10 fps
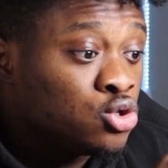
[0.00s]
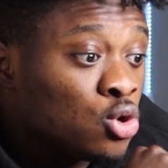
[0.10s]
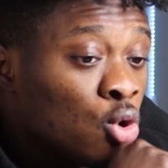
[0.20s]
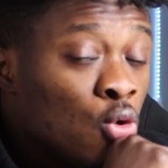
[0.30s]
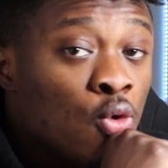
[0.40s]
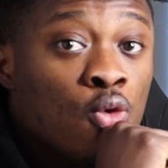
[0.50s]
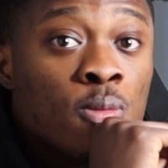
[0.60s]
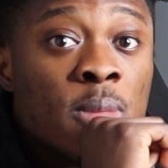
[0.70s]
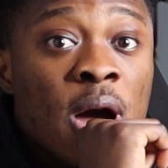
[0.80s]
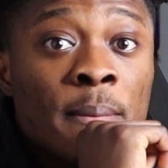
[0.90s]
Yo,
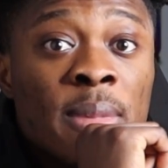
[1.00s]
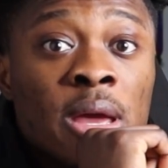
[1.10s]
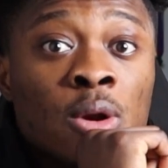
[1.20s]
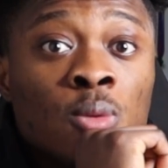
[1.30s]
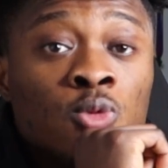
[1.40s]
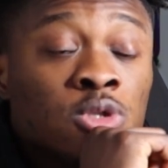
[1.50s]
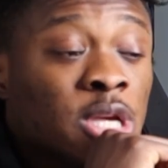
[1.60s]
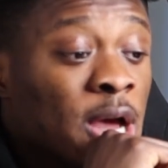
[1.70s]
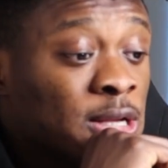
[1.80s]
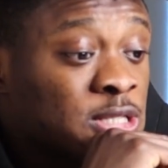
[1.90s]
my man
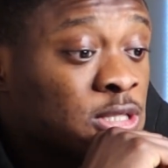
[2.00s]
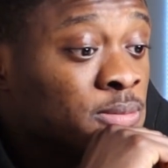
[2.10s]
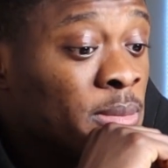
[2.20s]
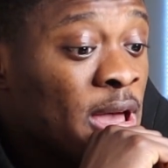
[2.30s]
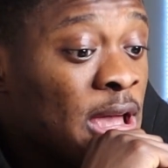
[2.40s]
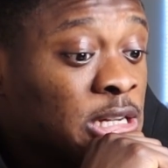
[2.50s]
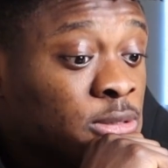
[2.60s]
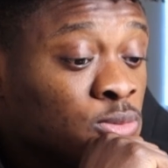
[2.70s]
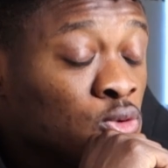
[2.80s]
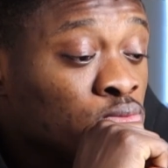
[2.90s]
almost got
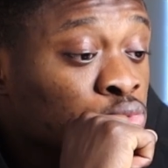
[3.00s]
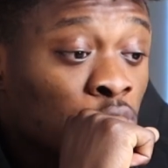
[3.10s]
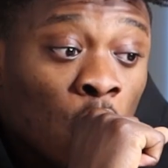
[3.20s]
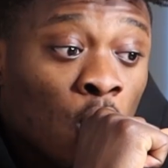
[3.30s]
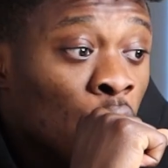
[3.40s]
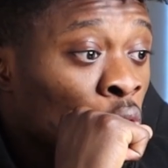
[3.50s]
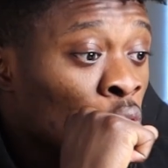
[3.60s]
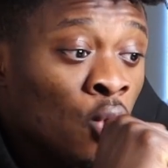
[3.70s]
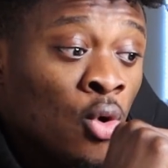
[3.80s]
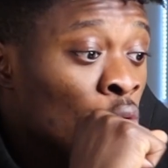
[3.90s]
smashed,
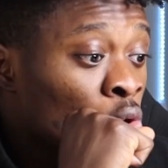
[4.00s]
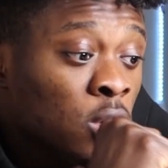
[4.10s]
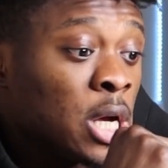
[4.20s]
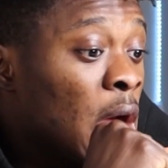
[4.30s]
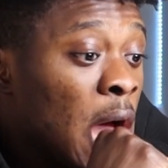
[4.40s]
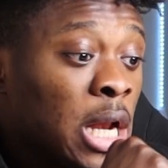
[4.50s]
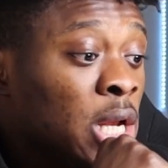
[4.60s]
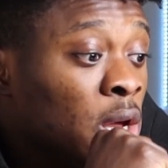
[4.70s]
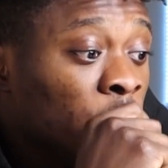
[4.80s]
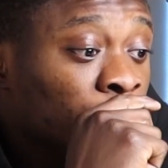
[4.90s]
bro. God
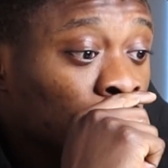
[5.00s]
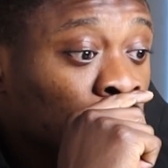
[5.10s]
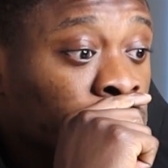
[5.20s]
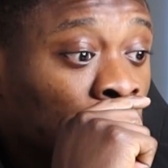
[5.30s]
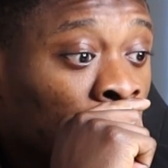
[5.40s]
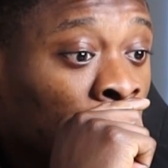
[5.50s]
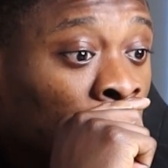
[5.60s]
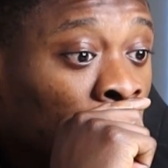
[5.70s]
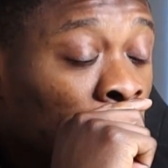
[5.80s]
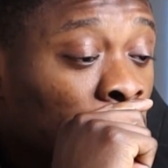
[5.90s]
love you,
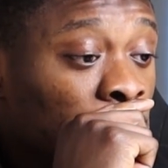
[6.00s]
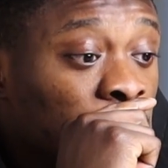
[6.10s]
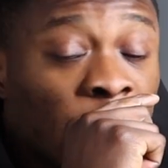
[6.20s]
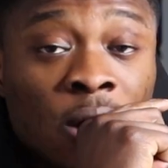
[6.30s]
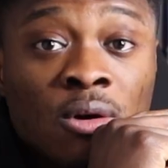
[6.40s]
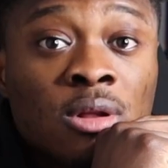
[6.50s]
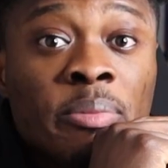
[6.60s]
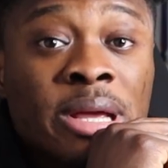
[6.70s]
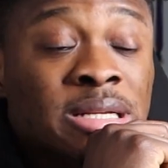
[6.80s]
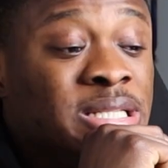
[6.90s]
bro. It could
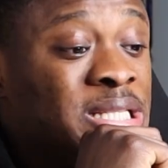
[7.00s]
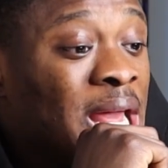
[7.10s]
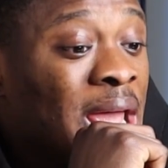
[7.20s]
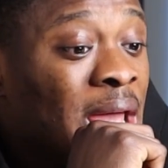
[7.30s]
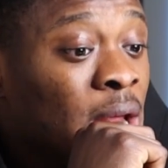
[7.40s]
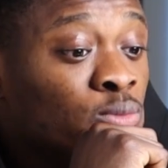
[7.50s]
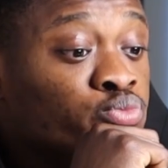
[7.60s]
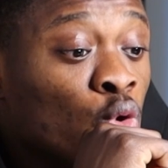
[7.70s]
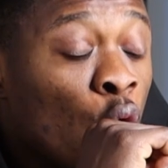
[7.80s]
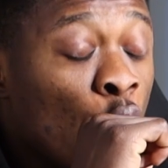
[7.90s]
have been
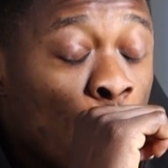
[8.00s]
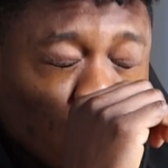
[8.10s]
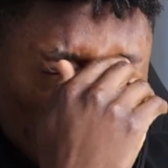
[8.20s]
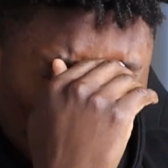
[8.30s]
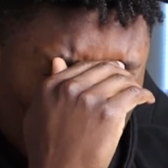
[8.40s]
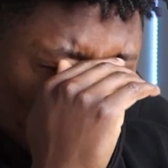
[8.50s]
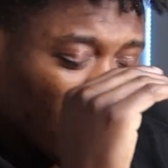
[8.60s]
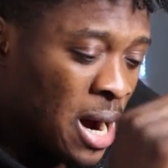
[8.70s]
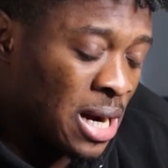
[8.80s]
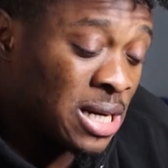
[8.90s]
dead, bro. Oh
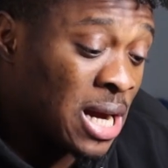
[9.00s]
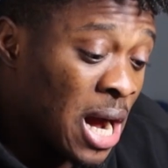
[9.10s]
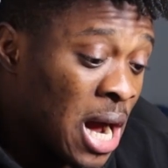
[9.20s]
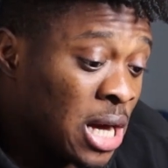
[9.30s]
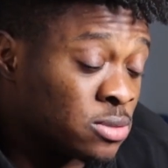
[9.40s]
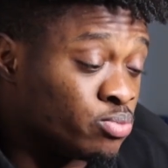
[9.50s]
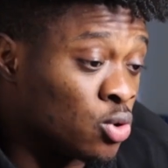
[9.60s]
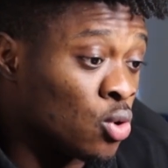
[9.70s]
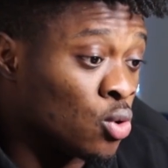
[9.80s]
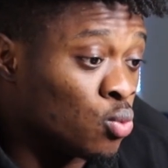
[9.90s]
my gosh,
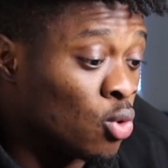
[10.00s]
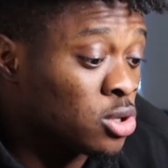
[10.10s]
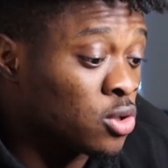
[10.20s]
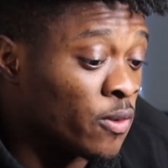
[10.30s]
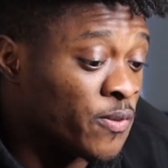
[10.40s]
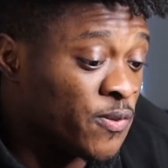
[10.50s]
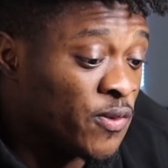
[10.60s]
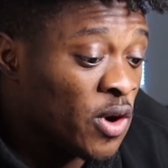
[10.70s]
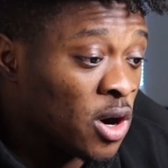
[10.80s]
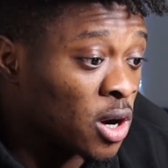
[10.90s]
bro. What the
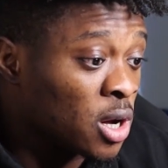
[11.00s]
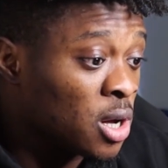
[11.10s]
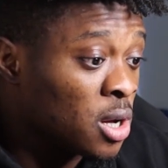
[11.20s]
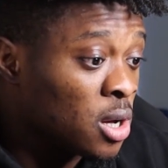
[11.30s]
fuck?